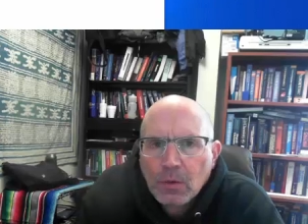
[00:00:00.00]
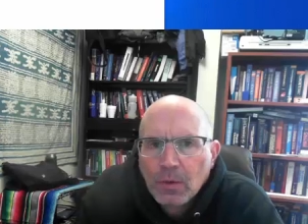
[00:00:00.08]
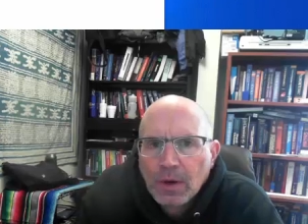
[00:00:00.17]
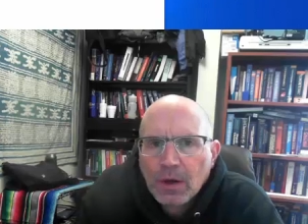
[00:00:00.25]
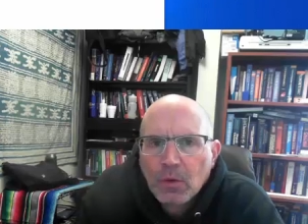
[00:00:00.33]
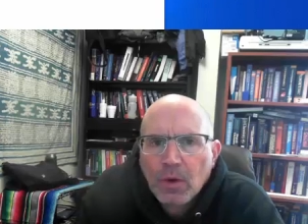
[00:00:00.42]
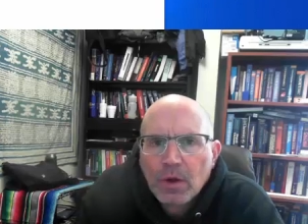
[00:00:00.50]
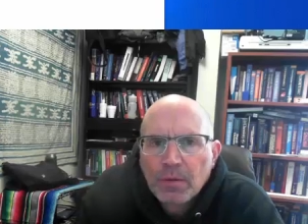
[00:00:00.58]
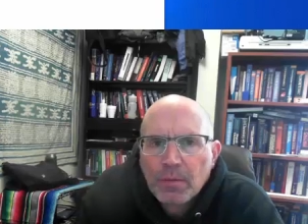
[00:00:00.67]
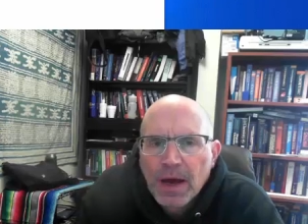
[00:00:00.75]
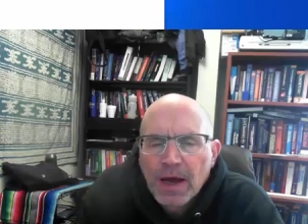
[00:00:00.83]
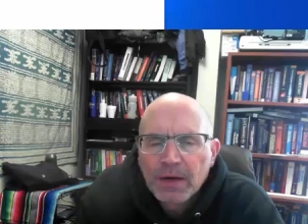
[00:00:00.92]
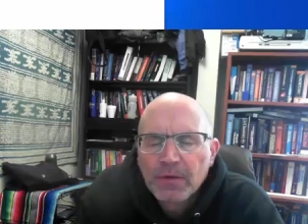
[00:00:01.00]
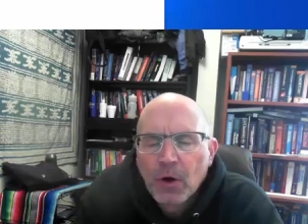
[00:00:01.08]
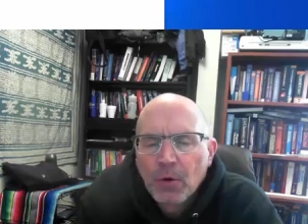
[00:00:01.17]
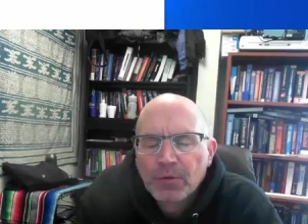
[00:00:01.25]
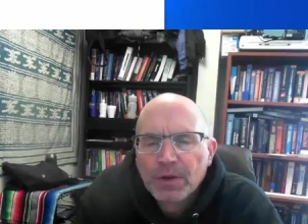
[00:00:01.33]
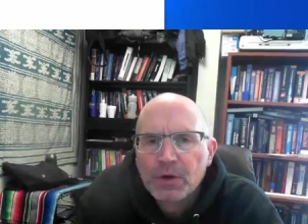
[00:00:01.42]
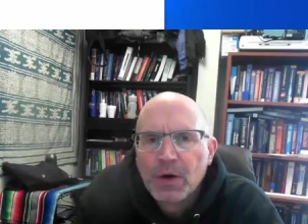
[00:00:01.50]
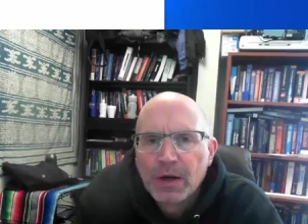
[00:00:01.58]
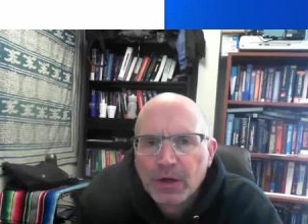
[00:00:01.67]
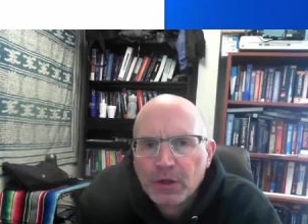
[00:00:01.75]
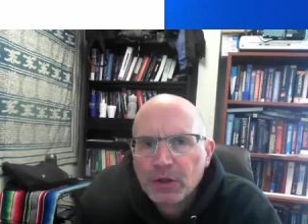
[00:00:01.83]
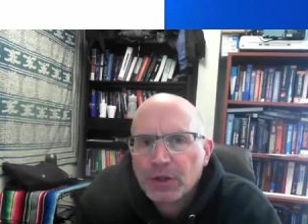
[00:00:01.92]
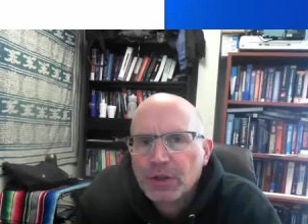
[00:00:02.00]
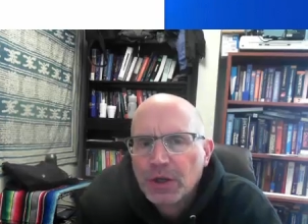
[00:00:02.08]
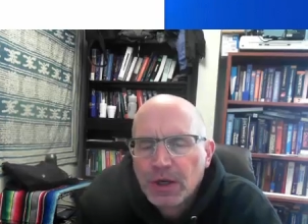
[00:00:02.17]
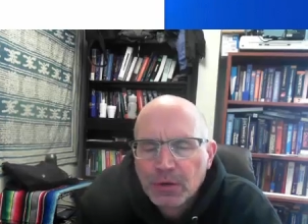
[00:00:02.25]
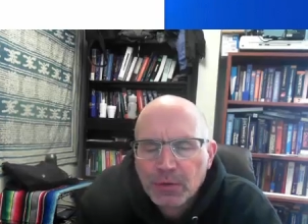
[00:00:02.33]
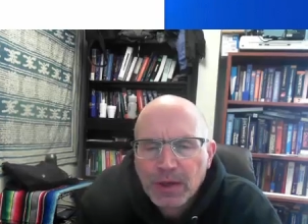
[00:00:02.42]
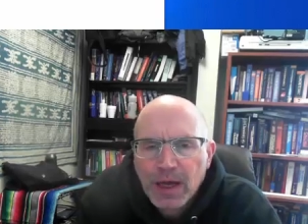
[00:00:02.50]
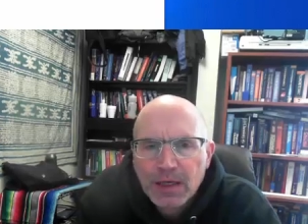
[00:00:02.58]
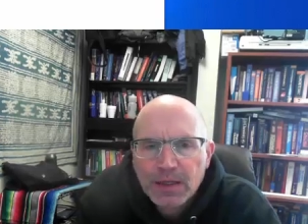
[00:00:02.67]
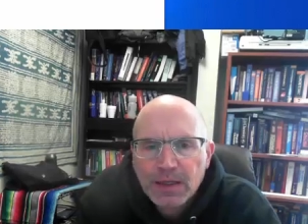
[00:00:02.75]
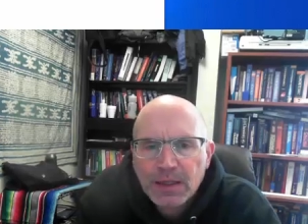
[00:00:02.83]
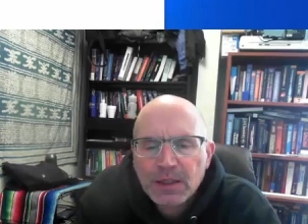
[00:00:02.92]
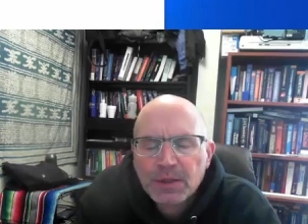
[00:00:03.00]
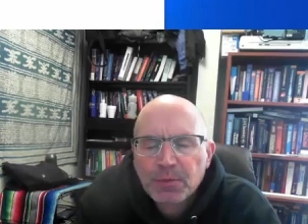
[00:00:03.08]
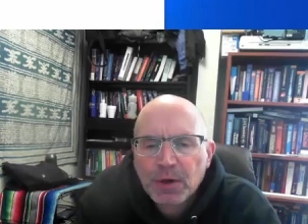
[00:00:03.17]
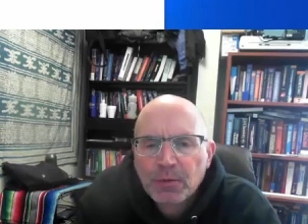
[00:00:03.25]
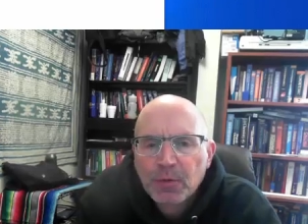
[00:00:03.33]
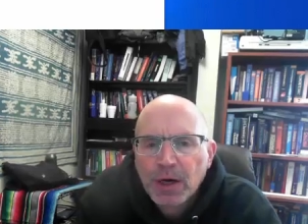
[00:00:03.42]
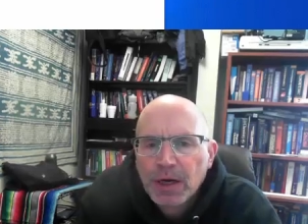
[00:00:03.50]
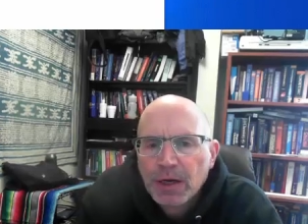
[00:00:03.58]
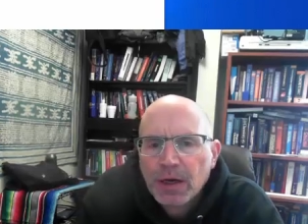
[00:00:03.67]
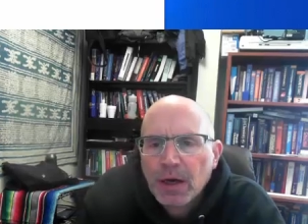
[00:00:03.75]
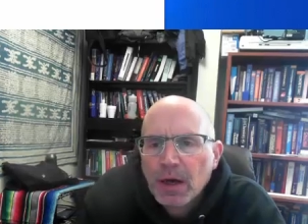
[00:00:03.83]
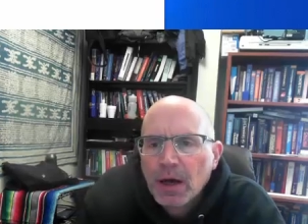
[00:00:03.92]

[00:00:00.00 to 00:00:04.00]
Well, welcome back. Hopefully you had a good, relaxing spring break.